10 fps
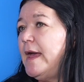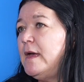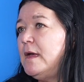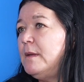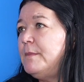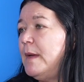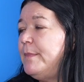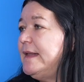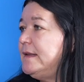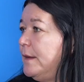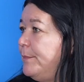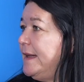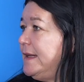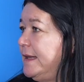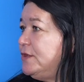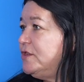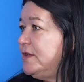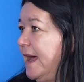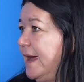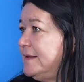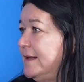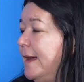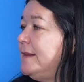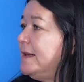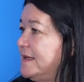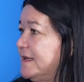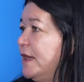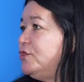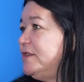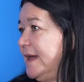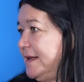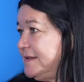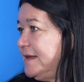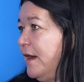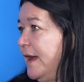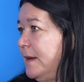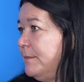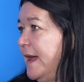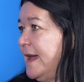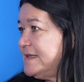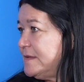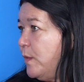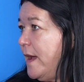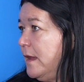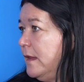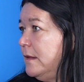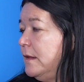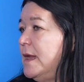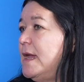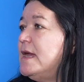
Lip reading: But linked to that, I think it's going to take time as well,